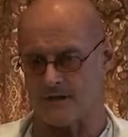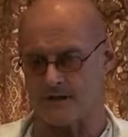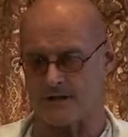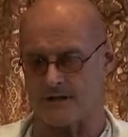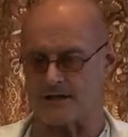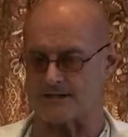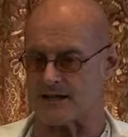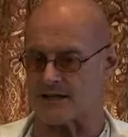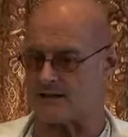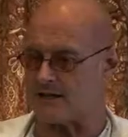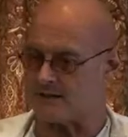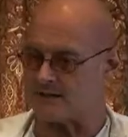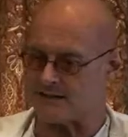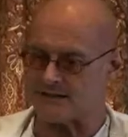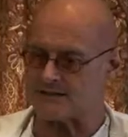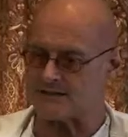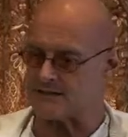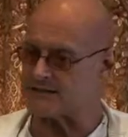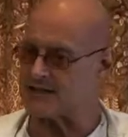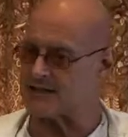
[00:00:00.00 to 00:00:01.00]
Because I think
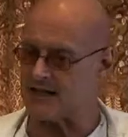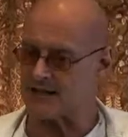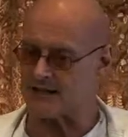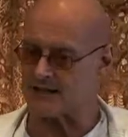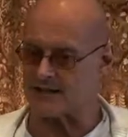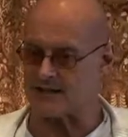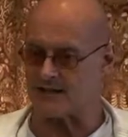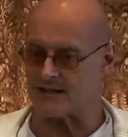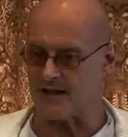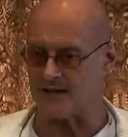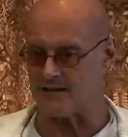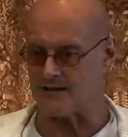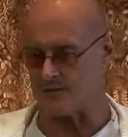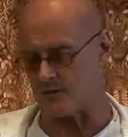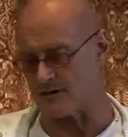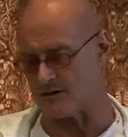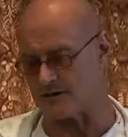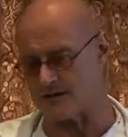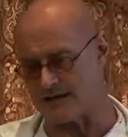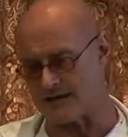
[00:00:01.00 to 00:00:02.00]
that's exactly the kind of
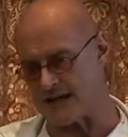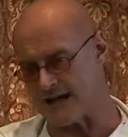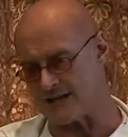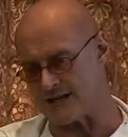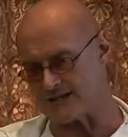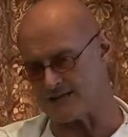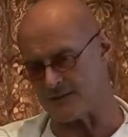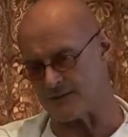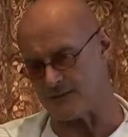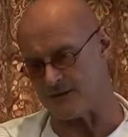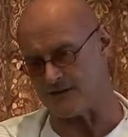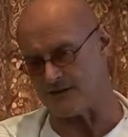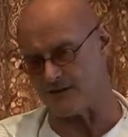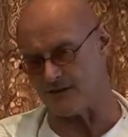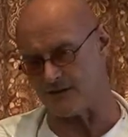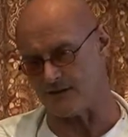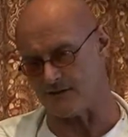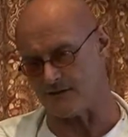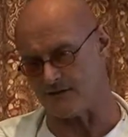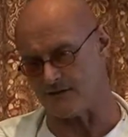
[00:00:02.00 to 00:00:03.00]
work that has to be
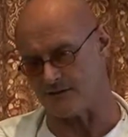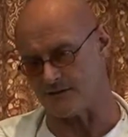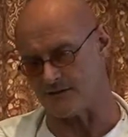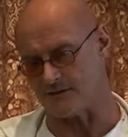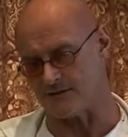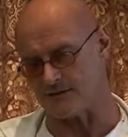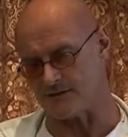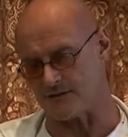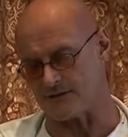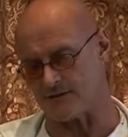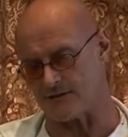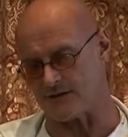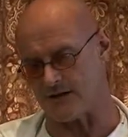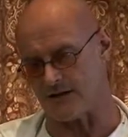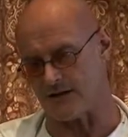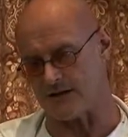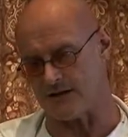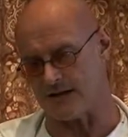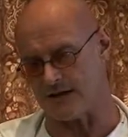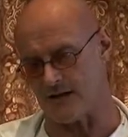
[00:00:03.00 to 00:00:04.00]
done terms of
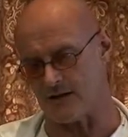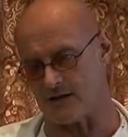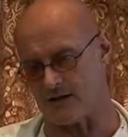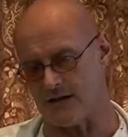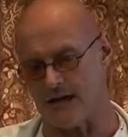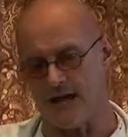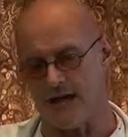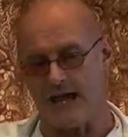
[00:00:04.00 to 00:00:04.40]
carrying it out.